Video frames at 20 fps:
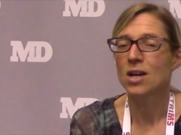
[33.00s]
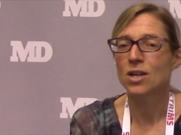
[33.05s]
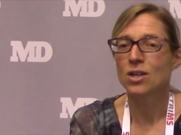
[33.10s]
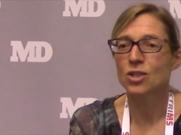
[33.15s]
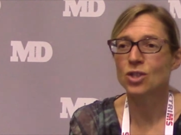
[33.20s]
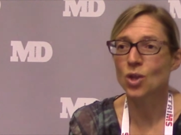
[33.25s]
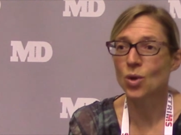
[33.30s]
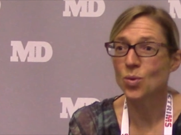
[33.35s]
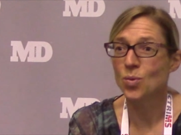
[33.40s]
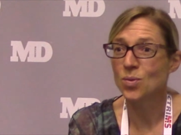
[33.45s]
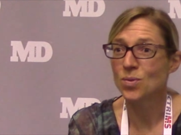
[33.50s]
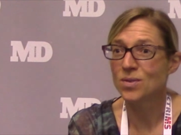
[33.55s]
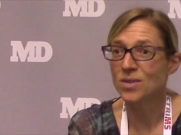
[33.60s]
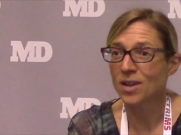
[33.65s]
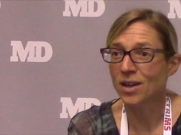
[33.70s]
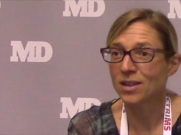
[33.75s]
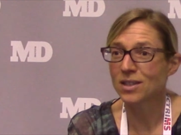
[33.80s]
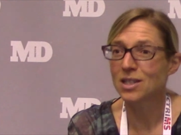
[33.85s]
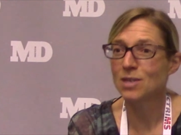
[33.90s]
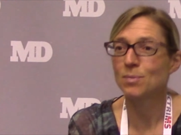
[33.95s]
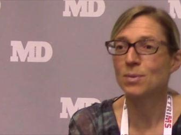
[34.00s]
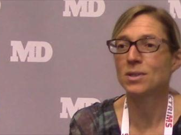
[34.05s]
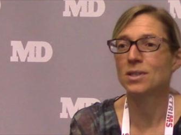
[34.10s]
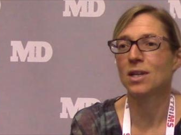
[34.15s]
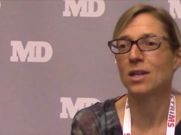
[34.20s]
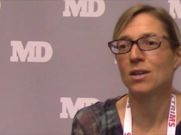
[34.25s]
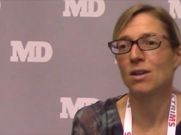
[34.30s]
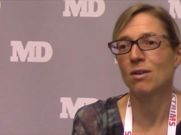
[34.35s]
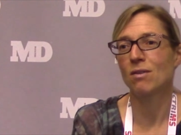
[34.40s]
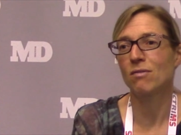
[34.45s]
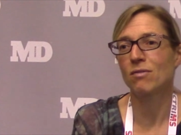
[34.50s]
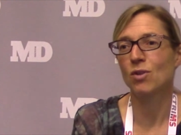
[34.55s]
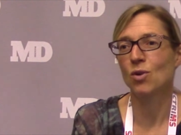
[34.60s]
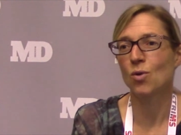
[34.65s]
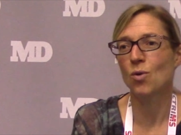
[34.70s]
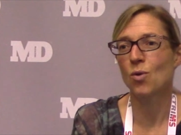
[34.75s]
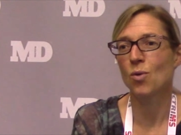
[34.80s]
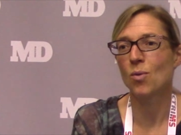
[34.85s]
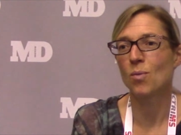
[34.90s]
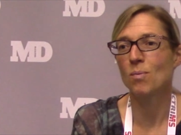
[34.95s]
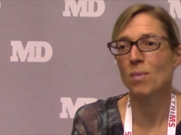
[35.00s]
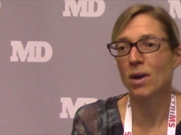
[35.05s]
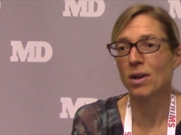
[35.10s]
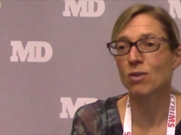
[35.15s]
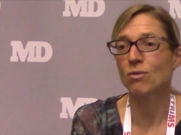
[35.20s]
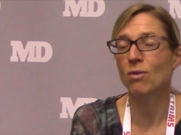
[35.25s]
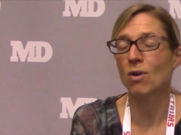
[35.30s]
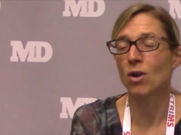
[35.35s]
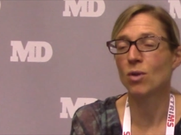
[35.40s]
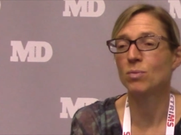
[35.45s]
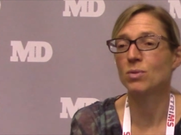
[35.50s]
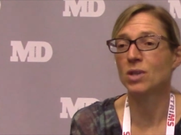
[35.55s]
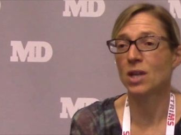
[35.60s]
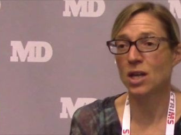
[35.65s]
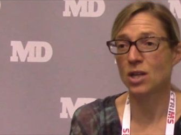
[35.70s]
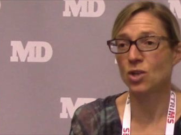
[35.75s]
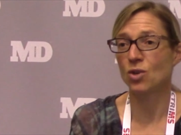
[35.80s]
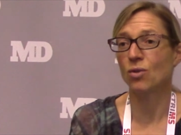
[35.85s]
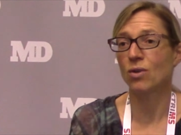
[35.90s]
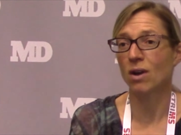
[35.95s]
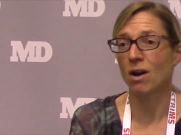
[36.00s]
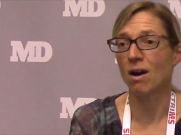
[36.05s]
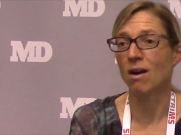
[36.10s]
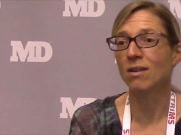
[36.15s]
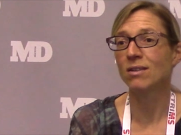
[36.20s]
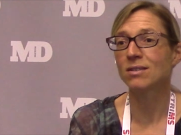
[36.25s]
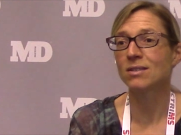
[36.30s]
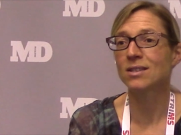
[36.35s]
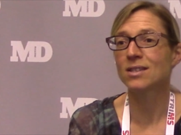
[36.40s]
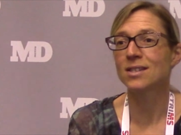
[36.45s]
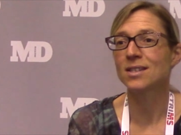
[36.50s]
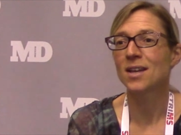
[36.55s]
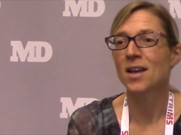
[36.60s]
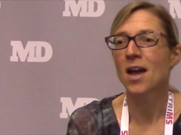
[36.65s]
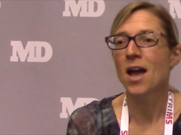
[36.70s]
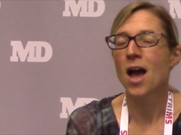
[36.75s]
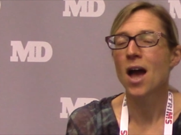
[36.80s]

So 90% of your microbes are in your gut.